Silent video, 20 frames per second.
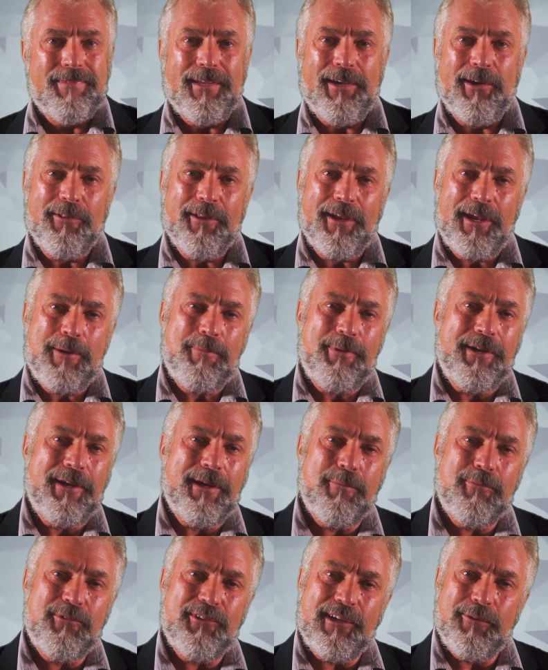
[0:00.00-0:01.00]

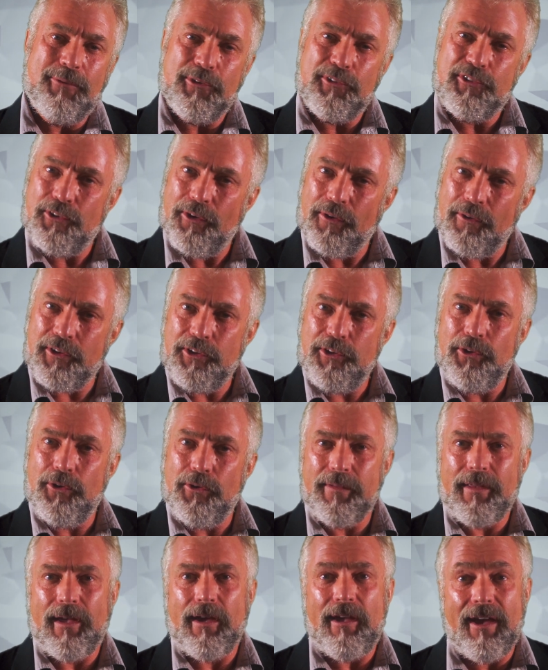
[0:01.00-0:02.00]
LAPMG will show
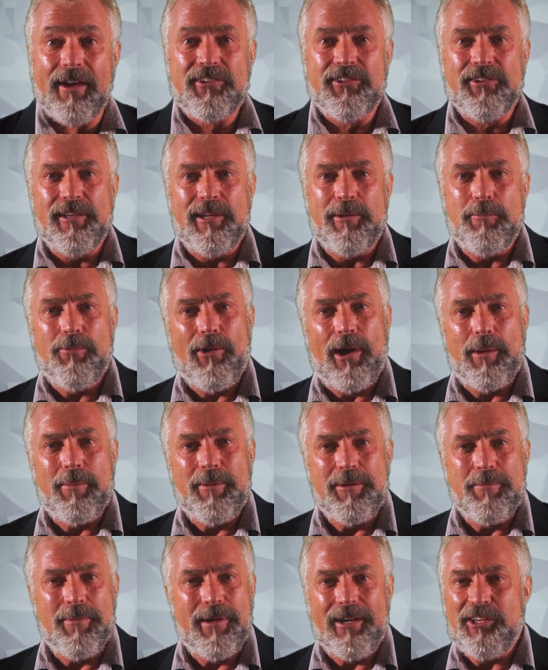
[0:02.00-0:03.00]
you that excellent
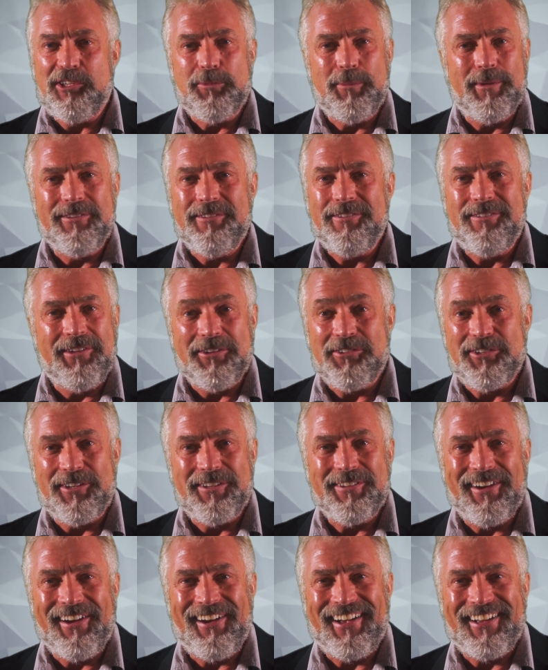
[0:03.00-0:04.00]
property management
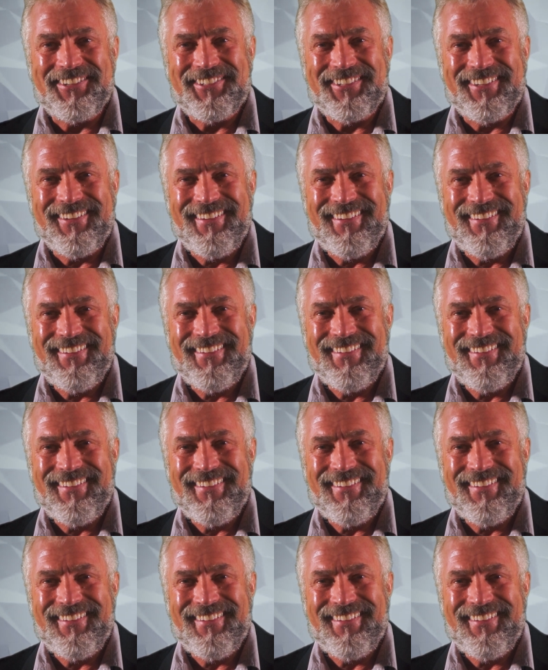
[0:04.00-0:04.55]
doesn't cost.